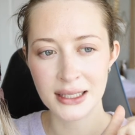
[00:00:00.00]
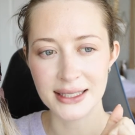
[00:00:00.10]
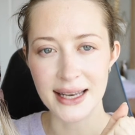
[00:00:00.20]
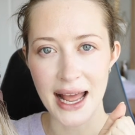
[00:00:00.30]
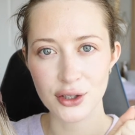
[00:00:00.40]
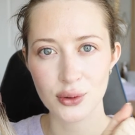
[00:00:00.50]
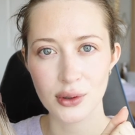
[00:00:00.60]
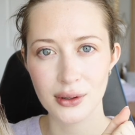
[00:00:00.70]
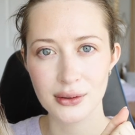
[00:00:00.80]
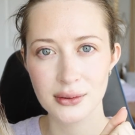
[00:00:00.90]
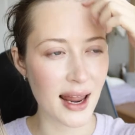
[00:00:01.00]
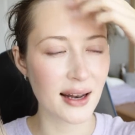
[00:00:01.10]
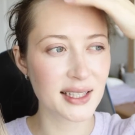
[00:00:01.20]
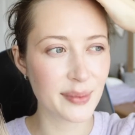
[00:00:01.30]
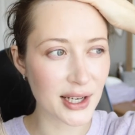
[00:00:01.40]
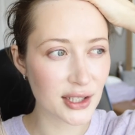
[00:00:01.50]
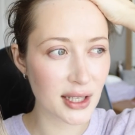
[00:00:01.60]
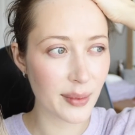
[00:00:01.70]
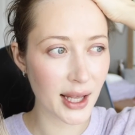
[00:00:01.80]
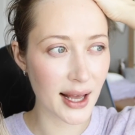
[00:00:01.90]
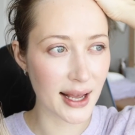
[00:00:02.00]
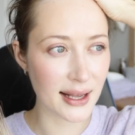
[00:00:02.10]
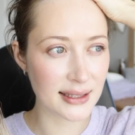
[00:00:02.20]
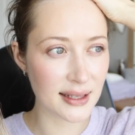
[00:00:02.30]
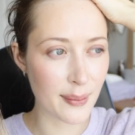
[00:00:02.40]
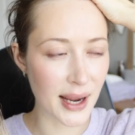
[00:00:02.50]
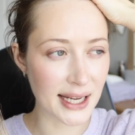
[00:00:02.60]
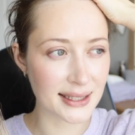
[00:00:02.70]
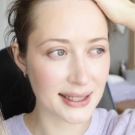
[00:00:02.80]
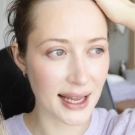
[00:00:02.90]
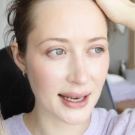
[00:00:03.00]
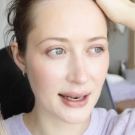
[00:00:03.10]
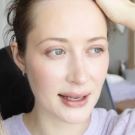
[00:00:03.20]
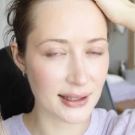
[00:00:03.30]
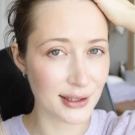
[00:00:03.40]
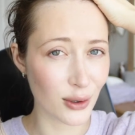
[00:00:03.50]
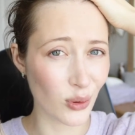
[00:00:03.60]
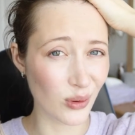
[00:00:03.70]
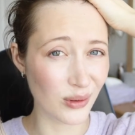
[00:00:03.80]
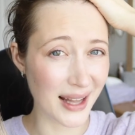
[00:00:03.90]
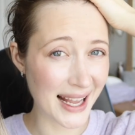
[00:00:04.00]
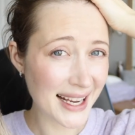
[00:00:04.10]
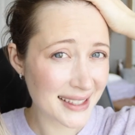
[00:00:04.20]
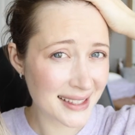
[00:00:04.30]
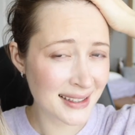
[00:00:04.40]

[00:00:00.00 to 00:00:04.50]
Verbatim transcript: natural. And especially because my skin is so light,